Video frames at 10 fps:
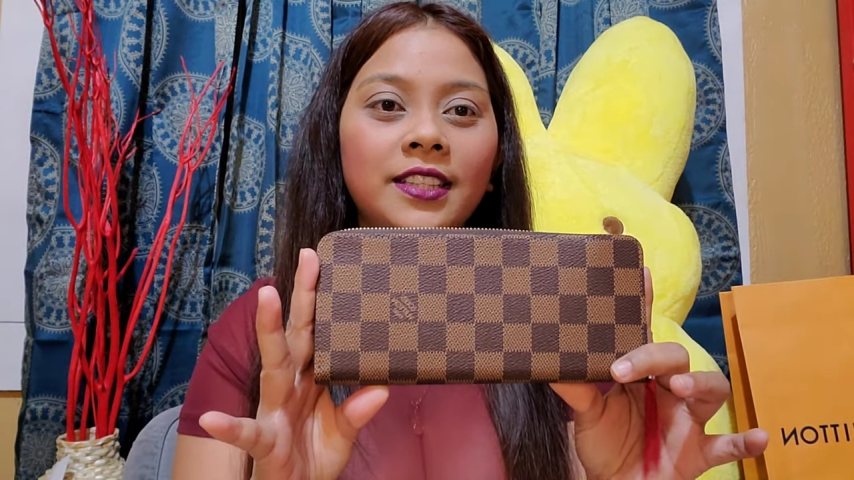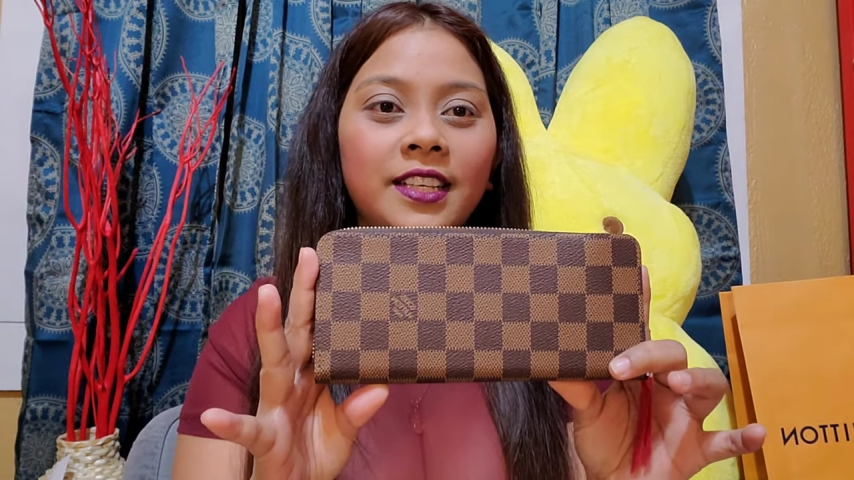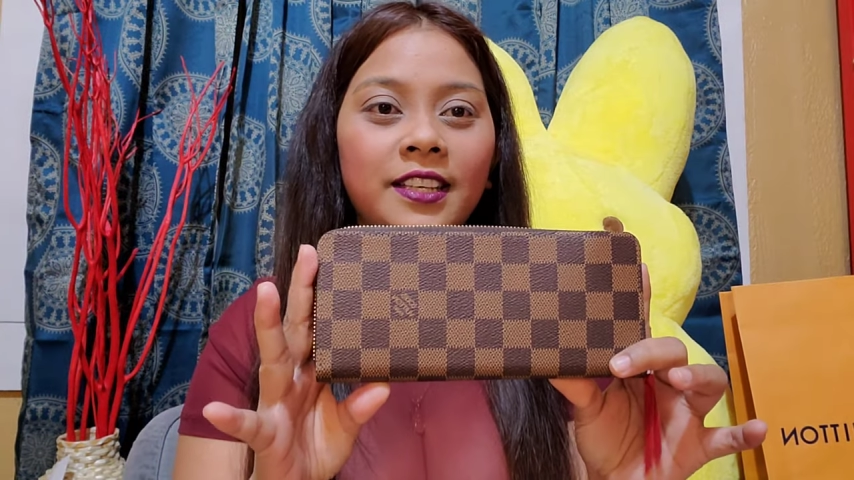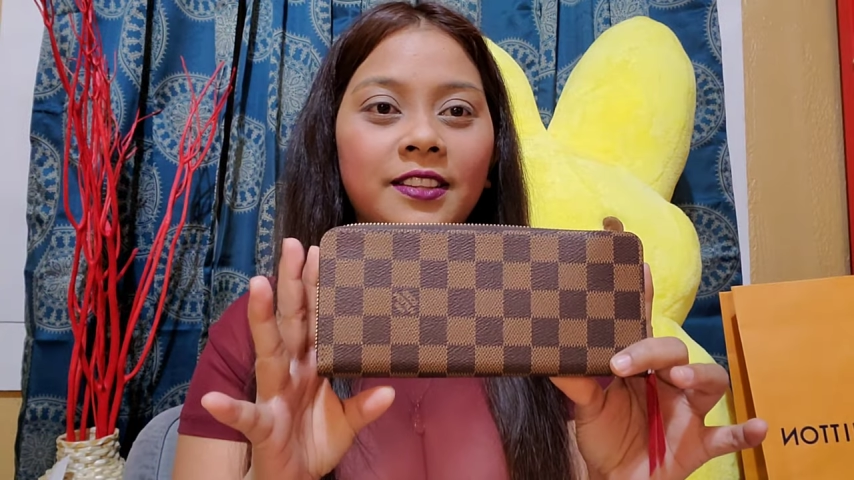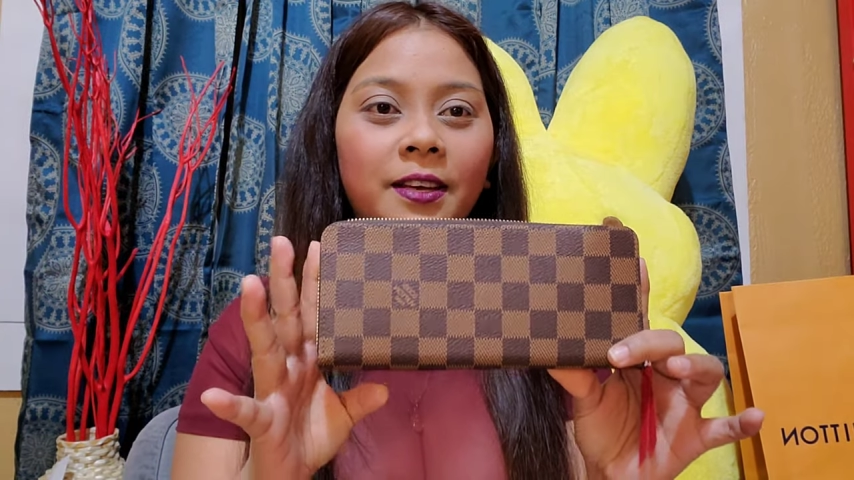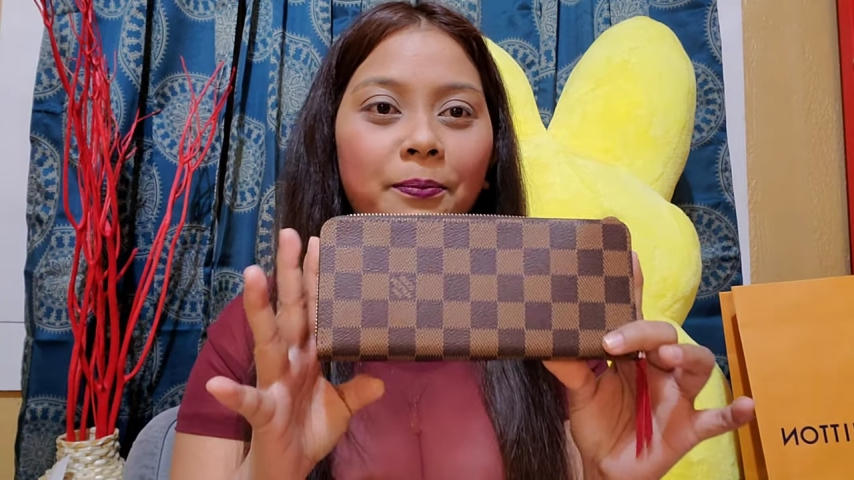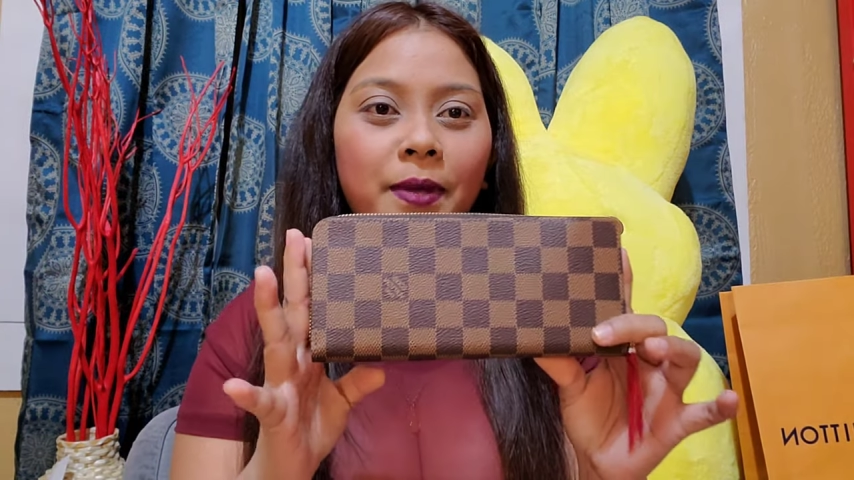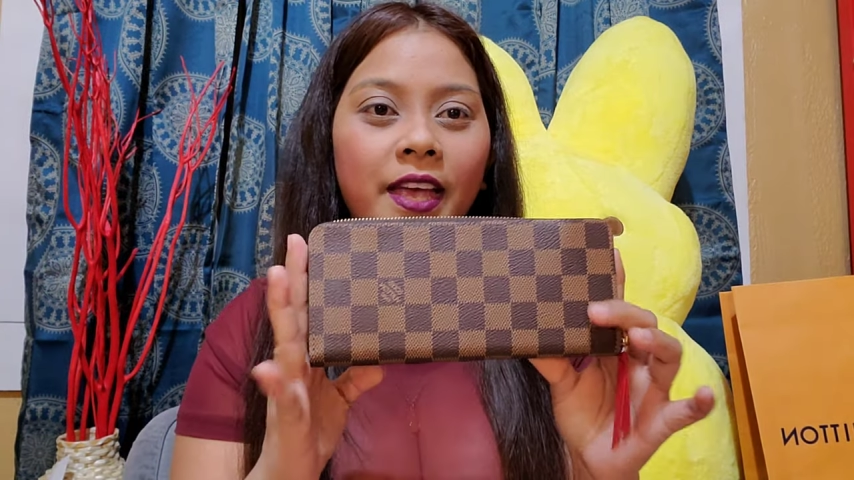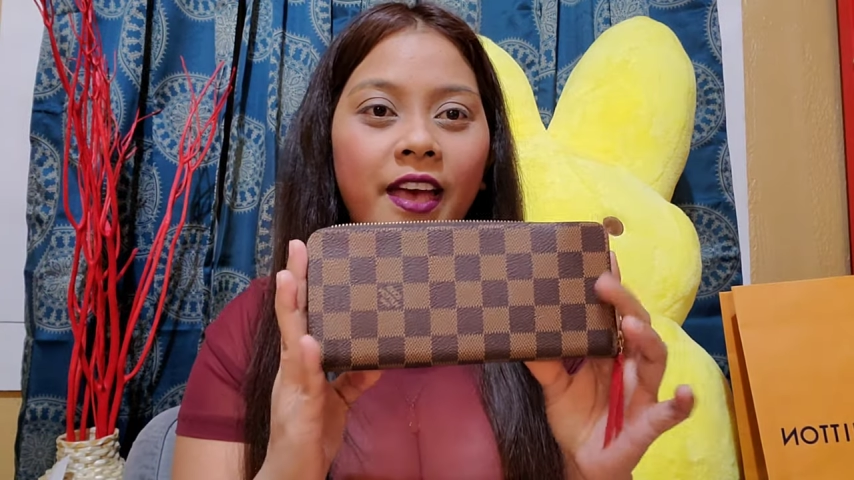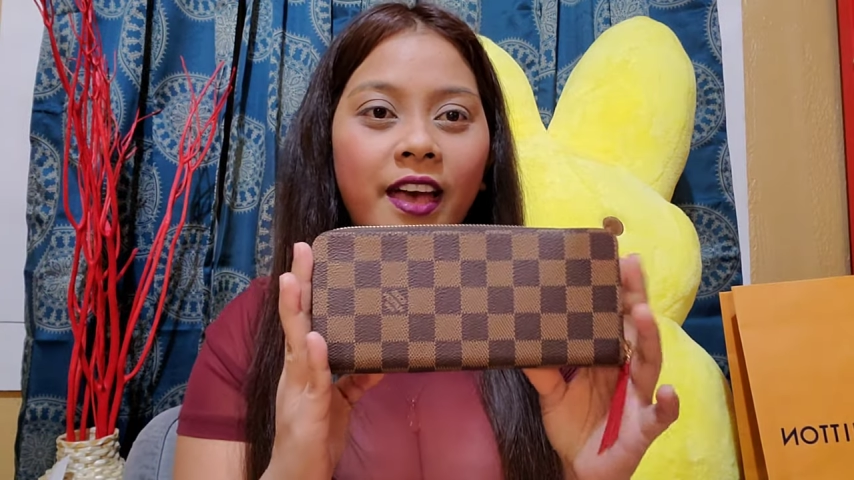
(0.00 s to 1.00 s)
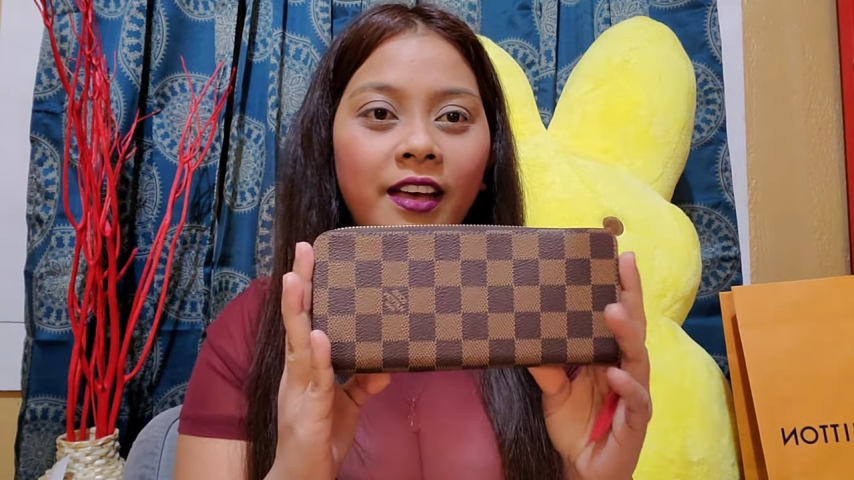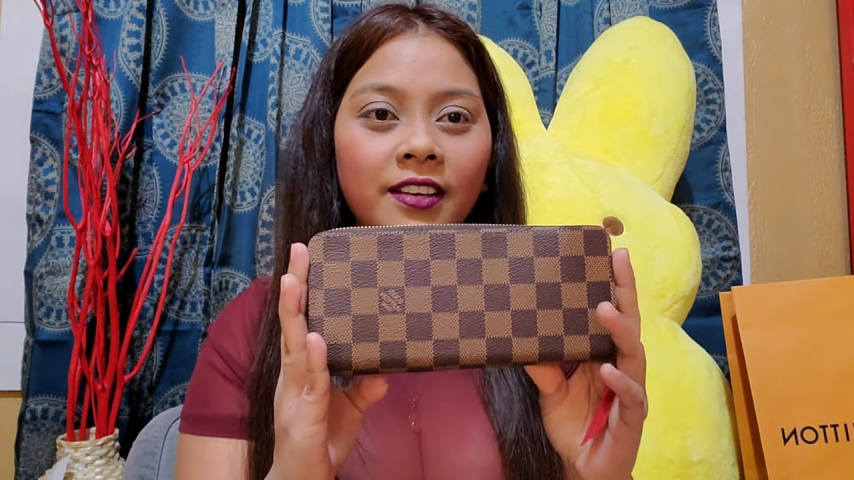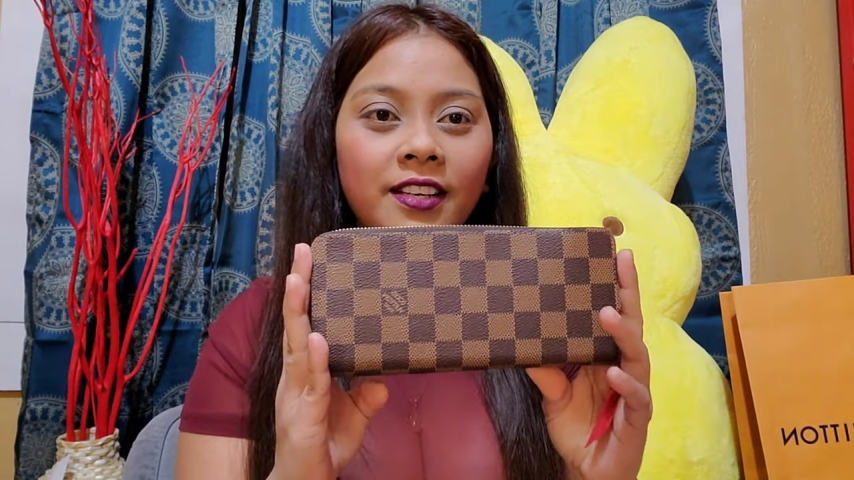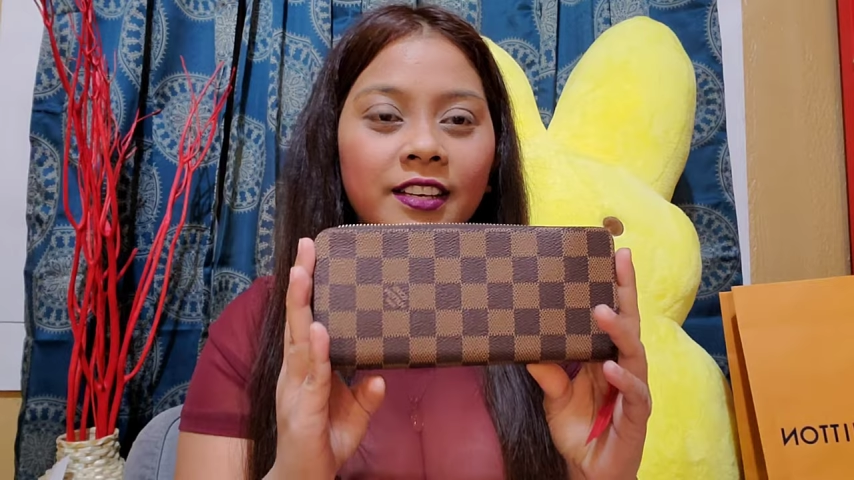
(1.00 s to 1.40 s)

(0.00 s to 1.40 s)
in a Damier